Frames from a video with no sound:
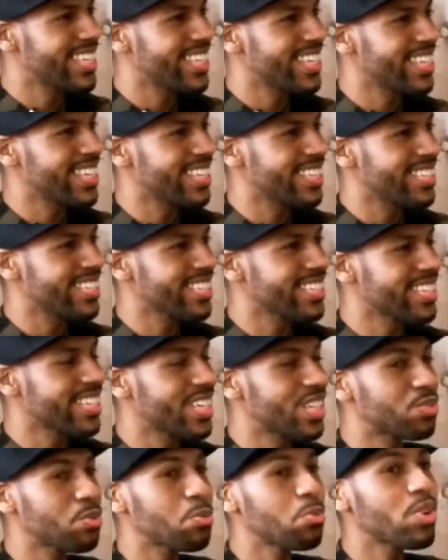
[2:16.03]
Yes,
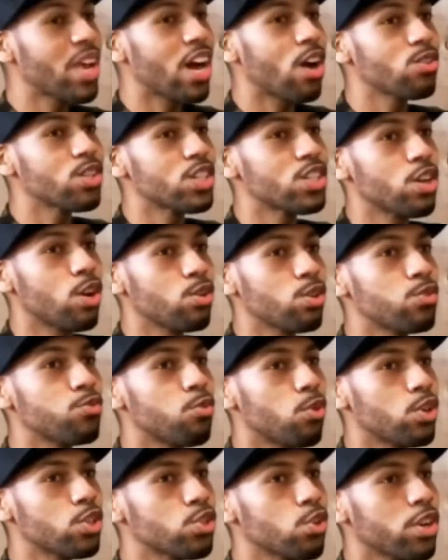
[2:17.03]
because people not only know you
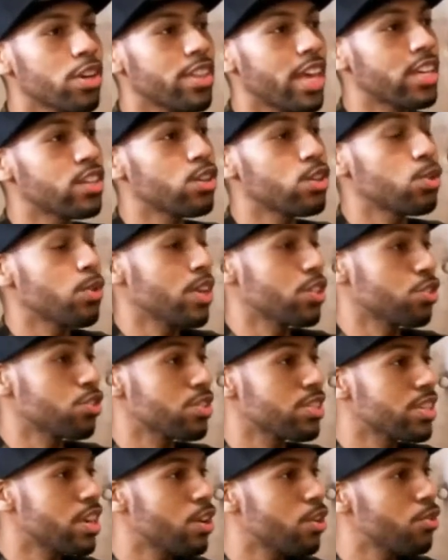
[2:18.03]
for Toya, they know you as
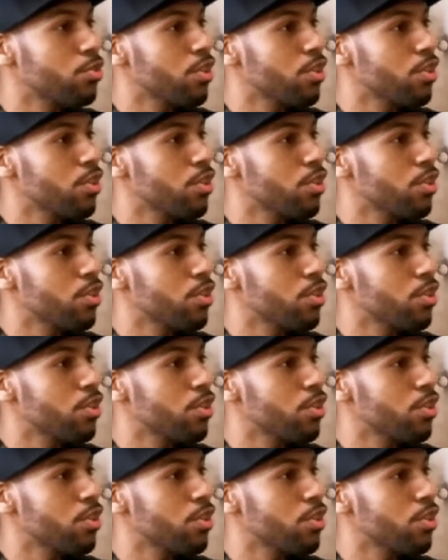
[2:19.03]
yourself.